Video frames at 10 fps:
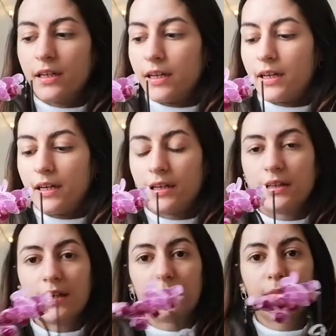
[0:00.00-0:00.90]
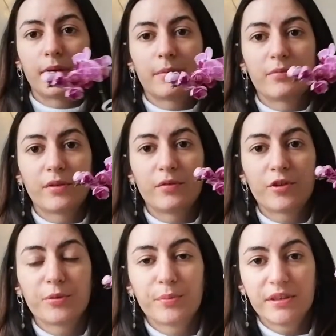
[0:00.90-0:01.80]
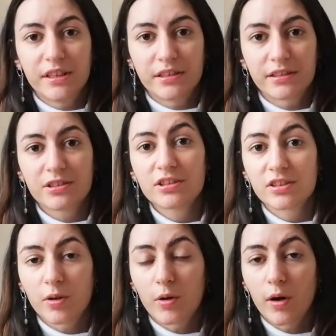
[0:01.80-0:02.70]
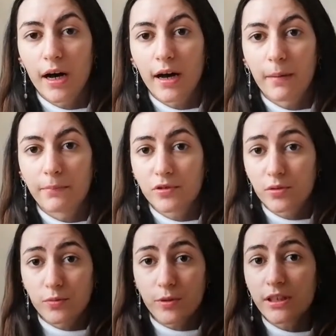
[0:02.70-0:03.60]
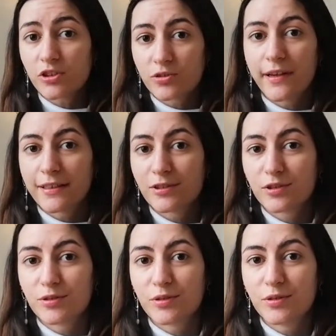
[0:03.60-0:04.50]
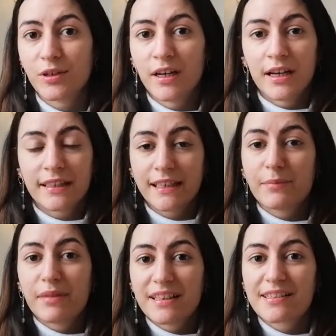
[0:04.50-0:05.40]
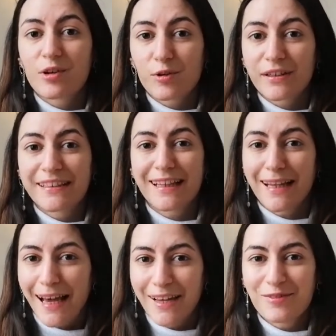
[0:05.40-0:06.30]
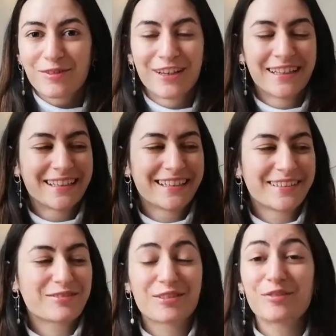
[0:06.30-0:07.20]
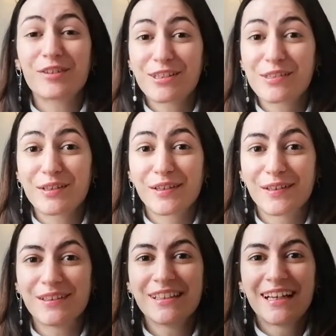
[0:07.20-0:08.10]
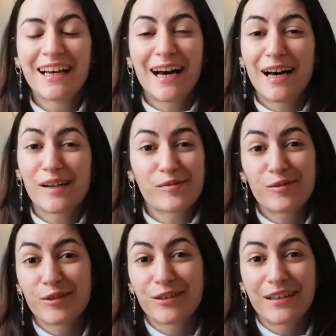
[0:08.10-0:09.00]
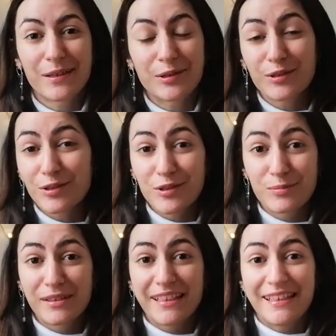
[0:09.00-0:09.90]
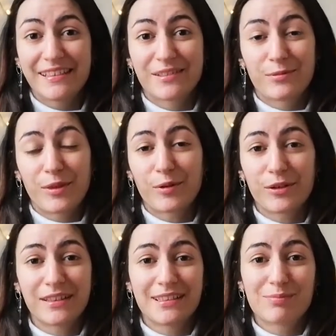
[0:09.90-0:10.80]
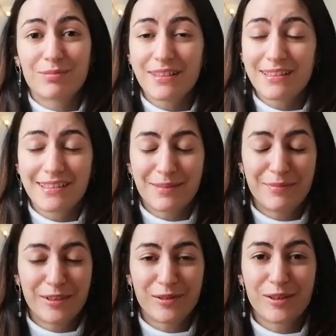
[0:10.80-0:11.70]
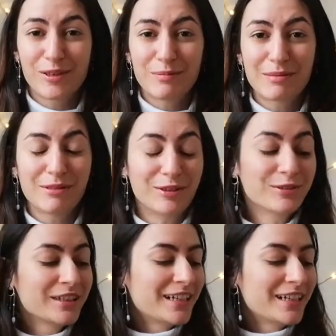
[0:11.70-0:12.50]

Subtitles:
I'm a very beginner, so I'm really trying to keep this orchid alive. So far so good. If you're also a beginner with orchids, please let me know in the comments below.